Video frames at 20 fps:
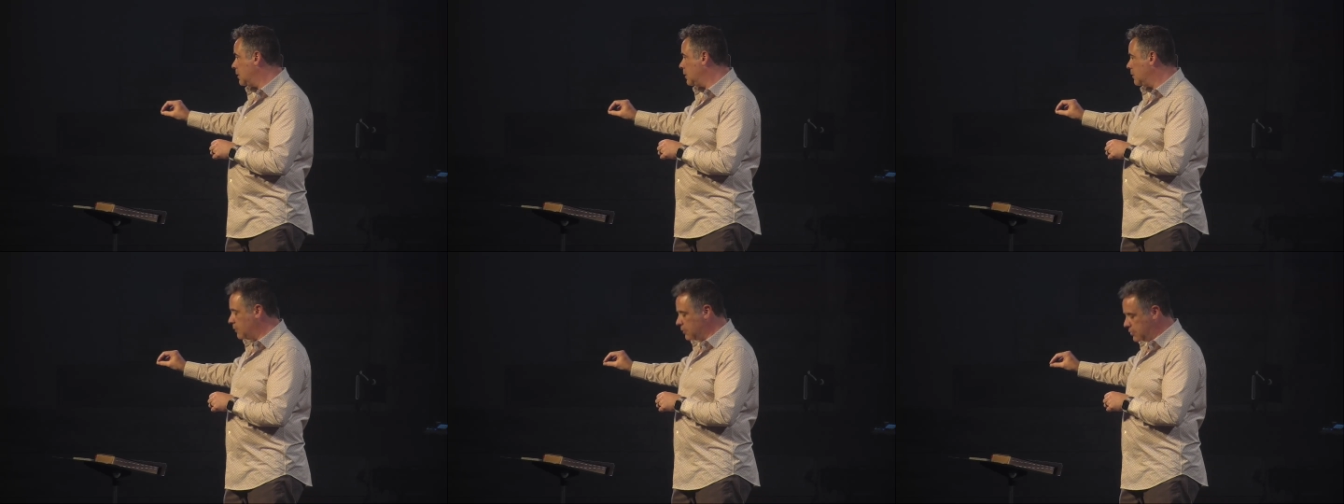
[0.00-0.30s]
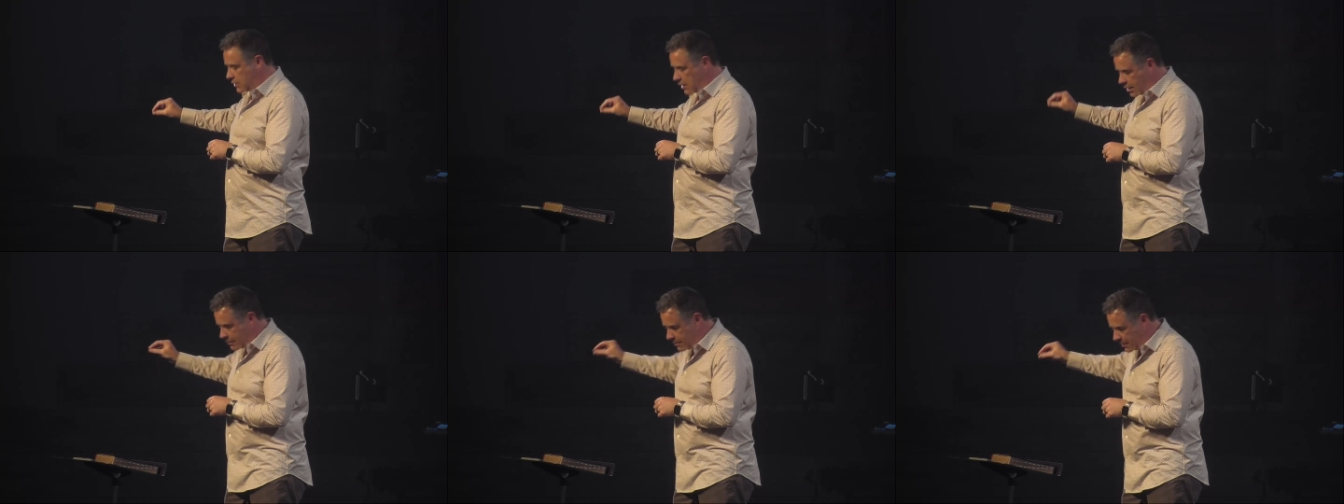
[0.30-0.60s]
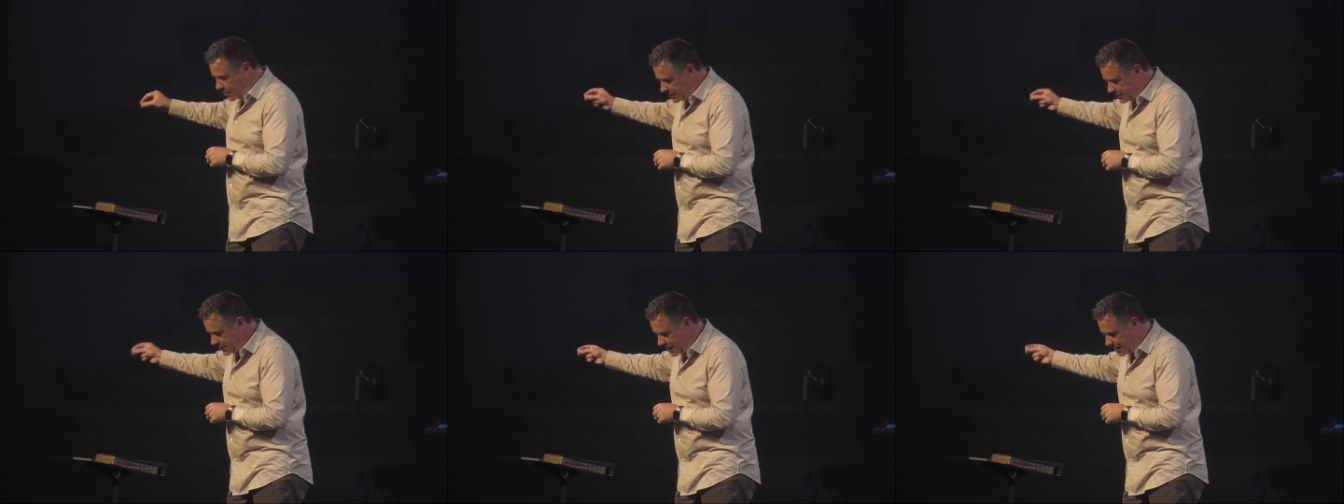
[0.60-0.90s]
We'll talk
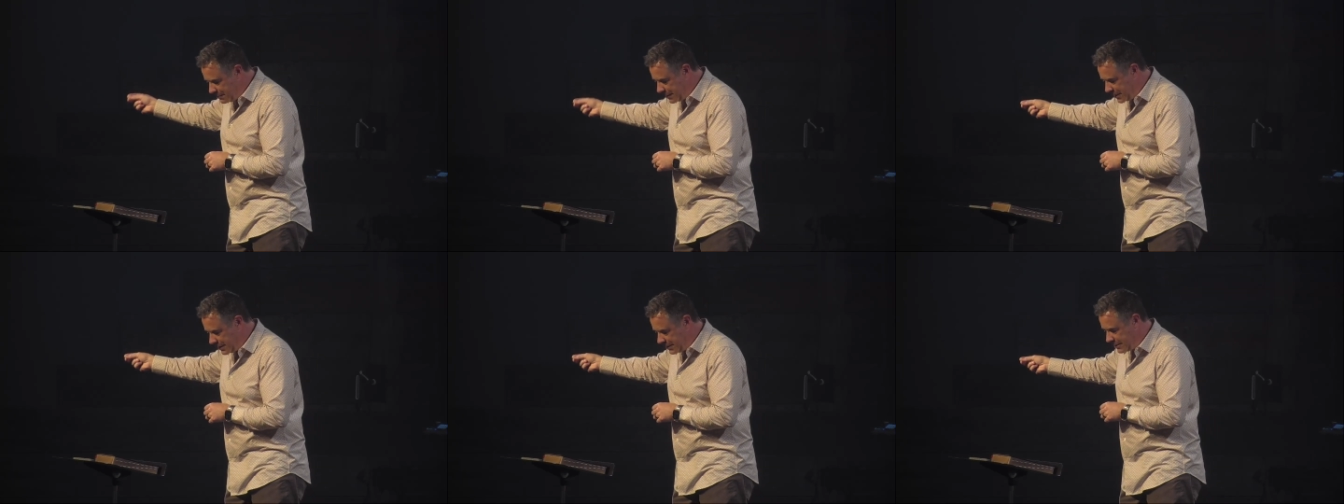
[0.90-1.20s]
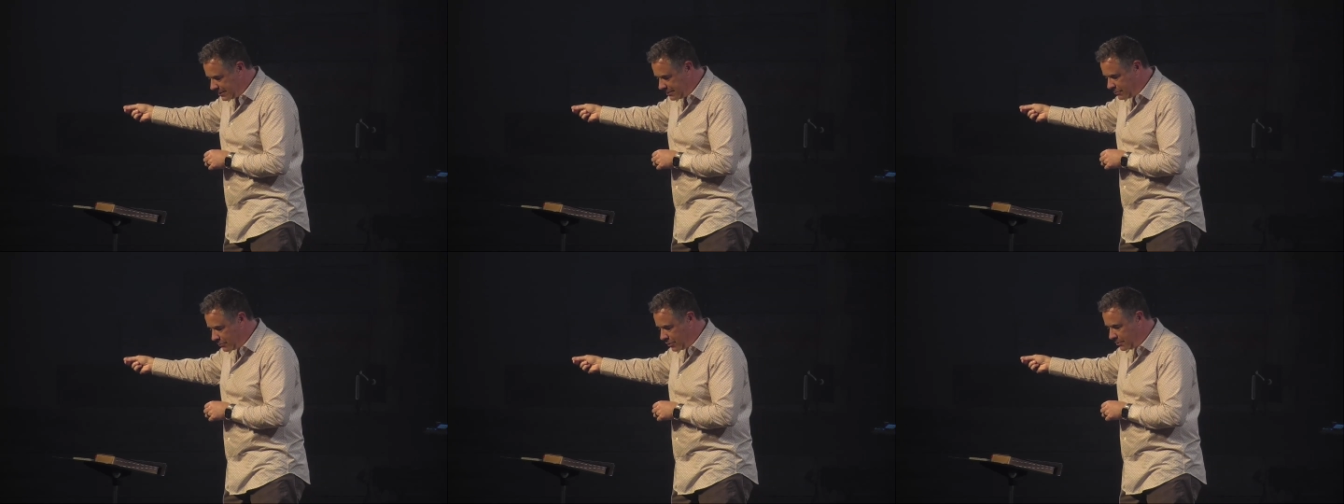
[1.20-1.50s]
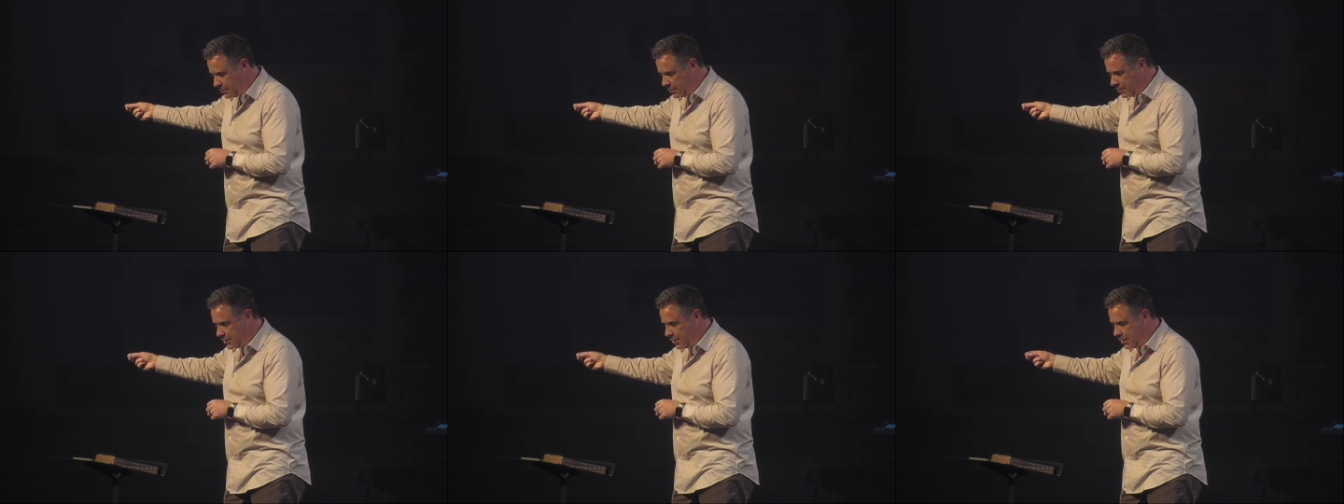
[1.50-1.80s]
about what that means in a
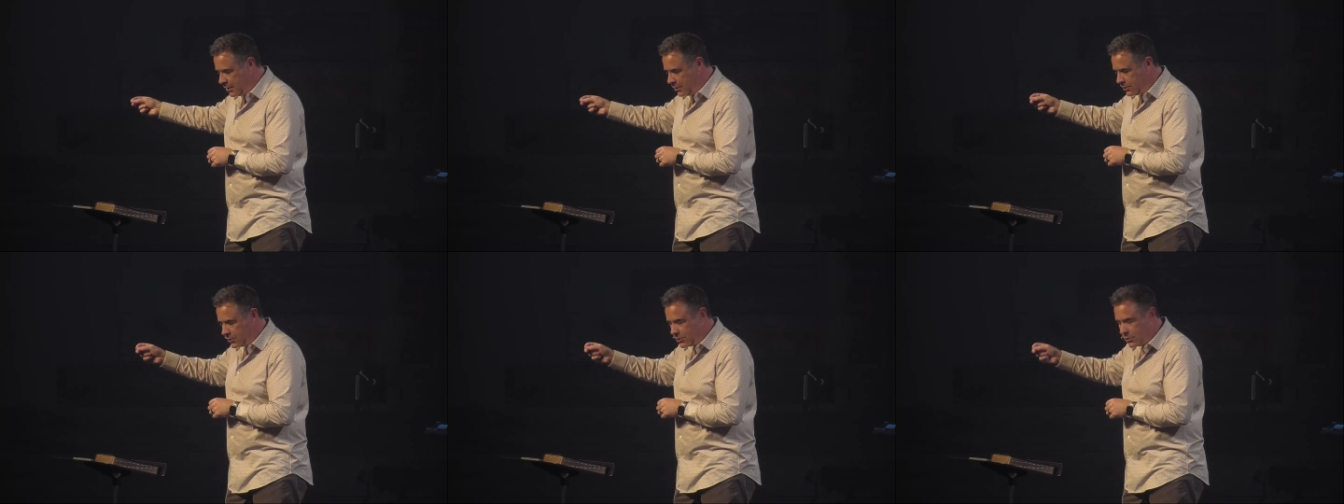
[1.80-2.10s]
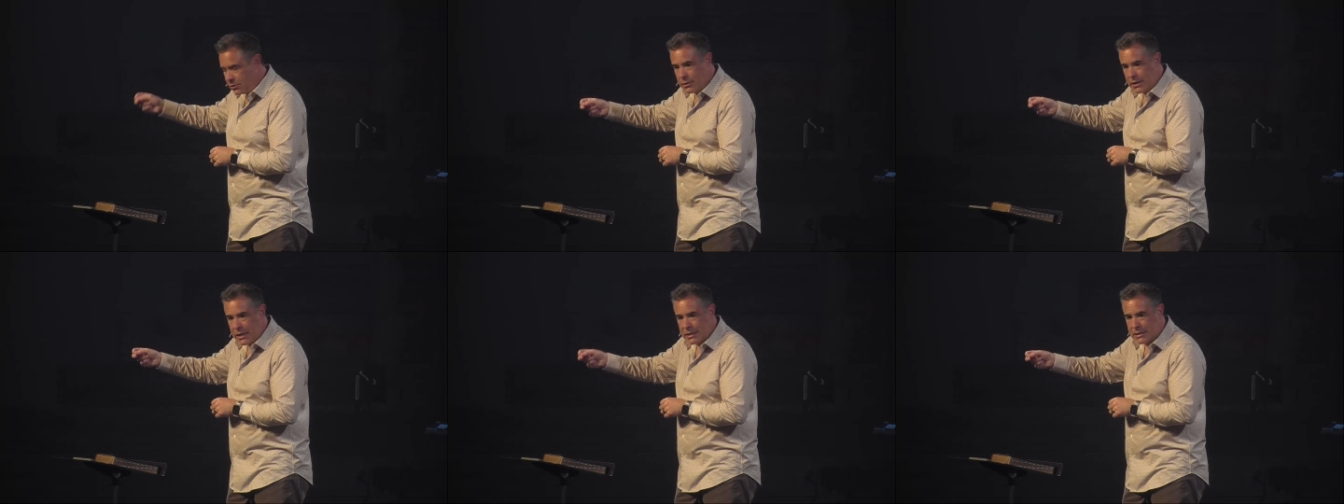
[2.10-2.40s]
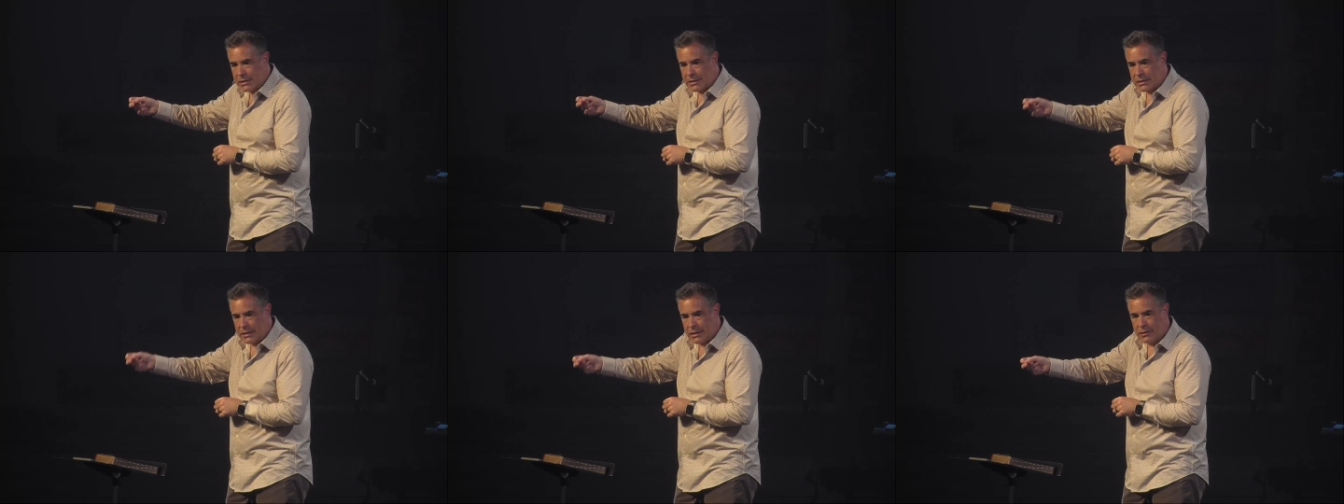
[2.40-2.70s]
moment. So that
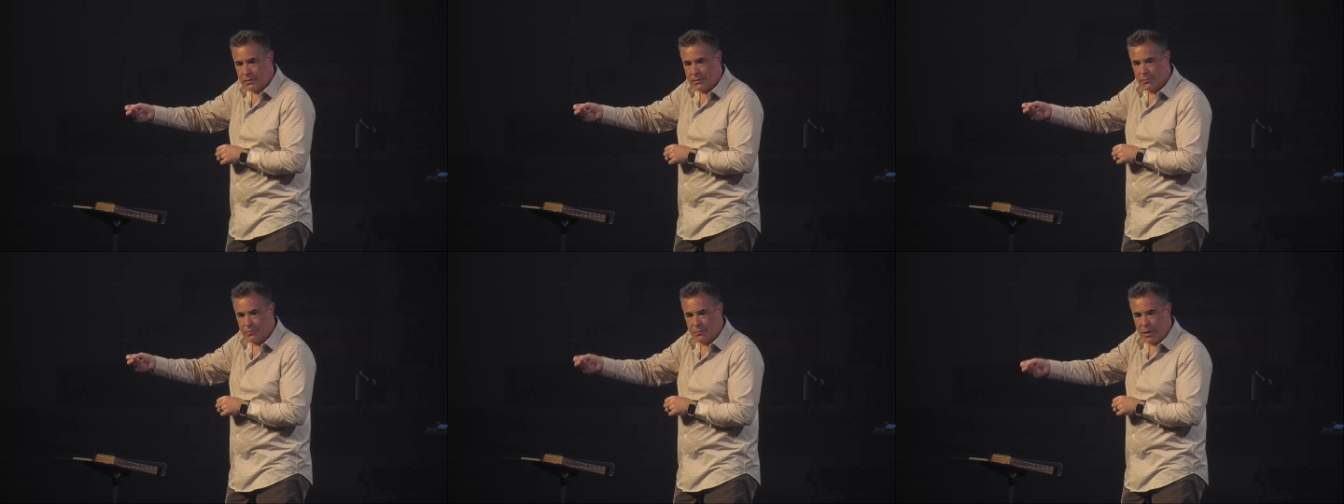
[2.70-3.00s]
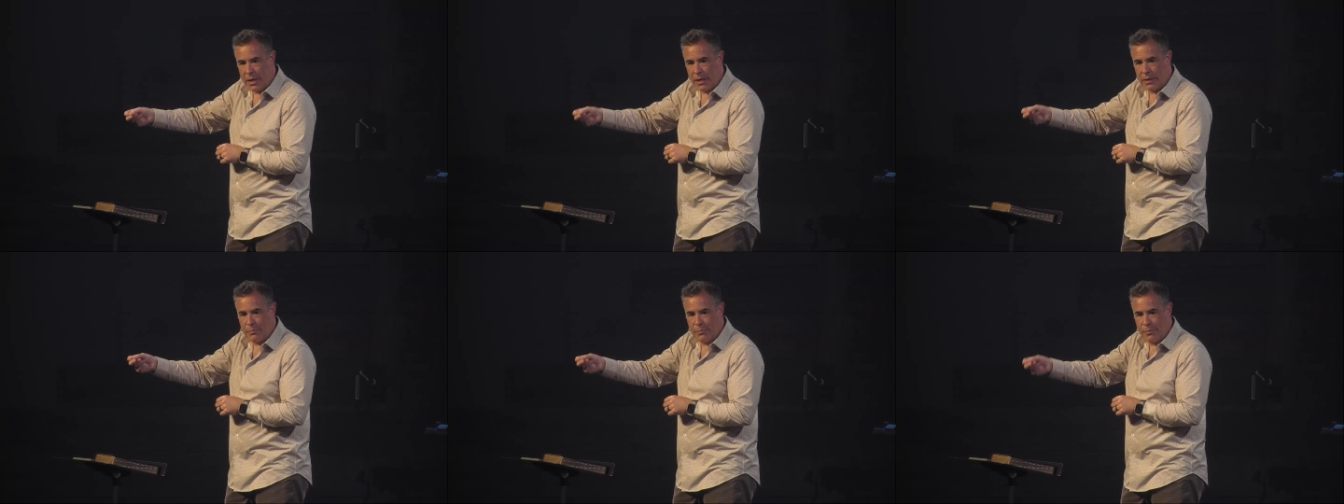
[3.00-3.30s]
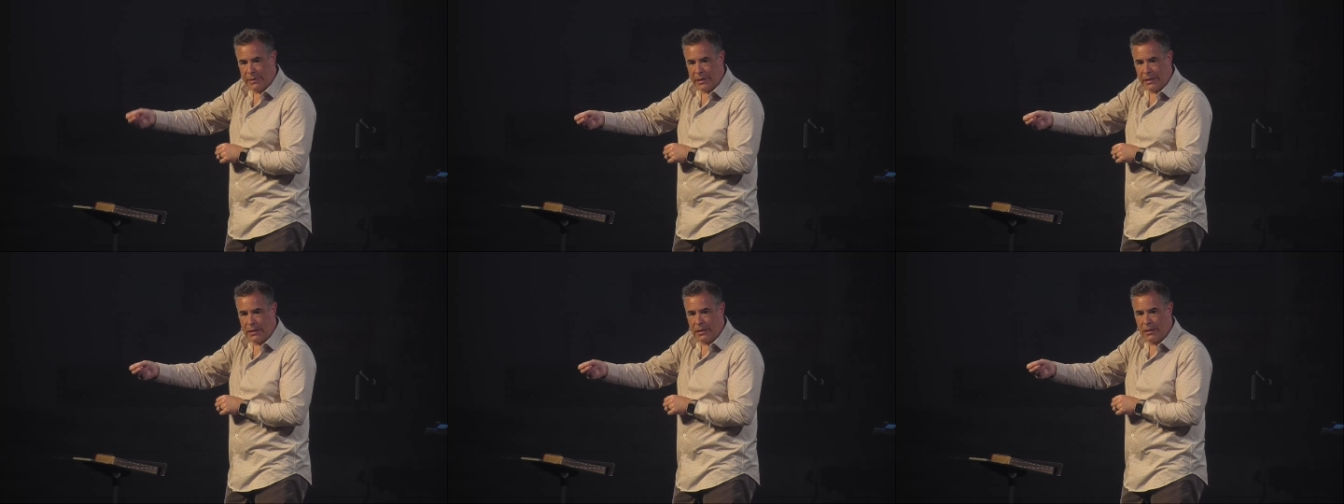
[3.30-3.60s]
sin might
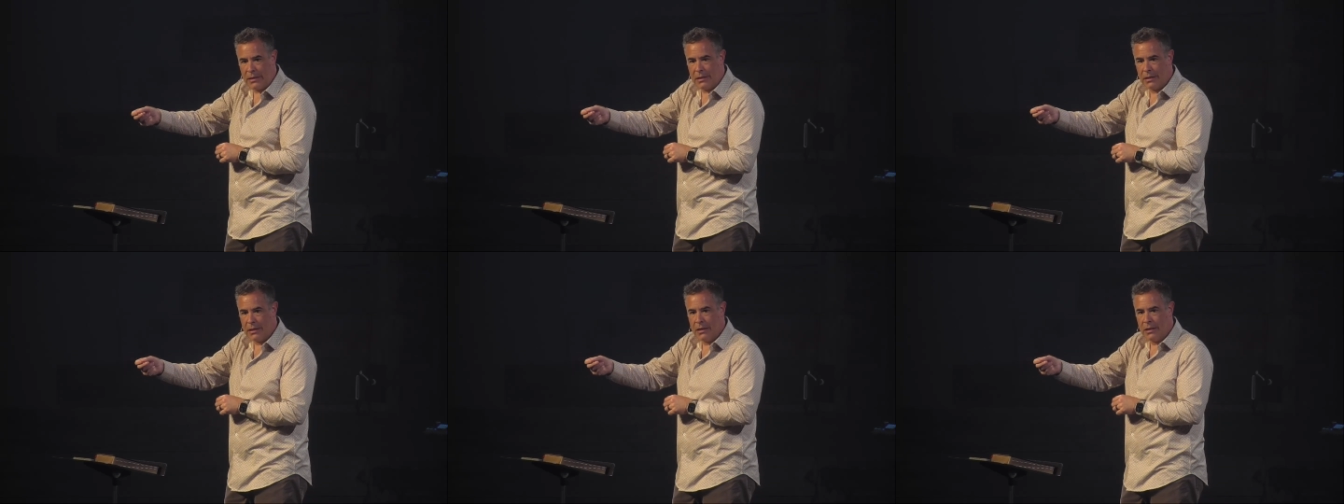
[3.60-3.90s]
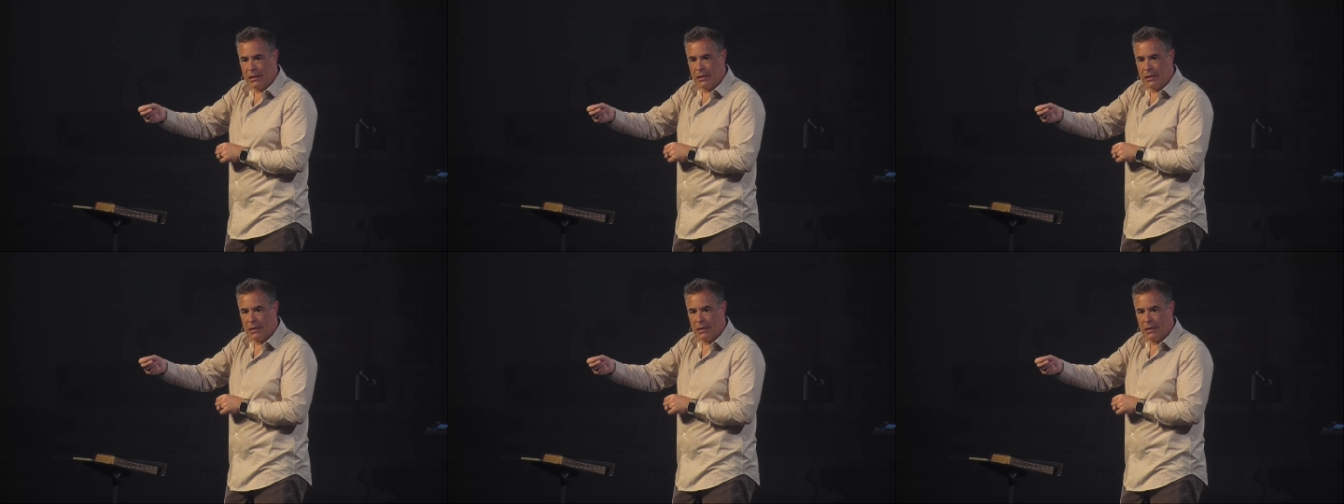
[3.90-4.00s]
be